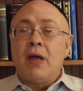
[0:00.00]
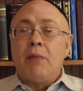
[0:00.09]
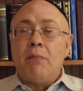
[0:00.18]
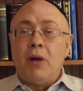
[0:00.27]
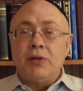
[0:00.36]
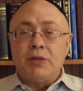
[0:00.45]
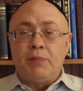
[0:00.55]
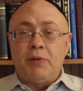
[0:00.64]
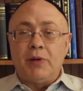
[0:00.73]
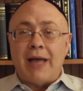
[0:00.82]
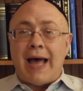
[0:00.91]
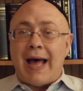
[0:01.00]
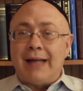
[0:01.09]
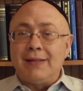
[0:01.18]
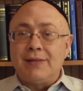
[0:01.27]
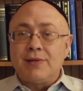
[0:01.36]
multiple
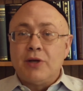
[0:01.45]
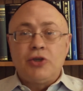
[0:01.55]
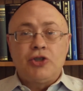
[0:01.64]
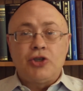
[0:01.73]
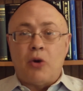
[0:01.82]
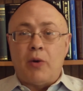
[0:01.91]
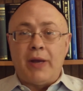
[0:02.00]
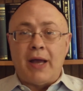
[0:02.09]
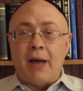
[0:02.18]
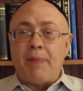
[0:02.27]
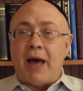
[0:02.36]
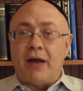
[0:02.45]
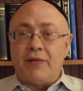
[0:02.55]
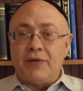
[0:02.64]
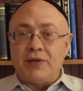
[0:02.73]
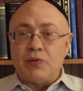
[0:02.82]
gods showing up out
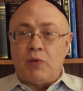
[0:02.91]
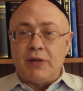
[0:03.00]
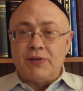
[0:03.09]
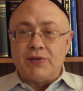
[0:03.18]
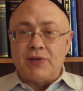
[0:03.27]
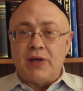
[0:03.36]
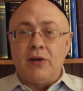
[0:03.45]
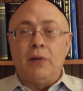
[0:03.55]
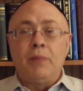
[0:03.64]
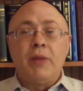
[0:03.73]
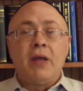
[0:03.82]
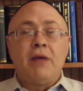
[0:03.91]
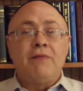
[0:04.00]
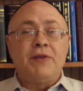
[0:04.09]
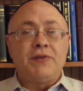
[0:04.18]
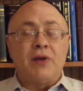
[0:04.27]
of this one single
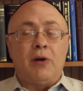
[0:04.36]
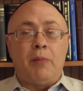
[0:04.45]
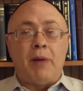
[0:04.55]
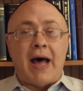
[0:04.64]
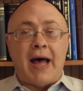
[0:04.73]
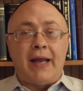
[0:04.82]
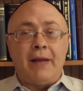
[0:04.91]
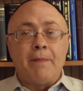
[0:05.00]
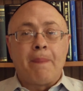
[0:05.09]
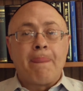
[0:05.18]
physical body.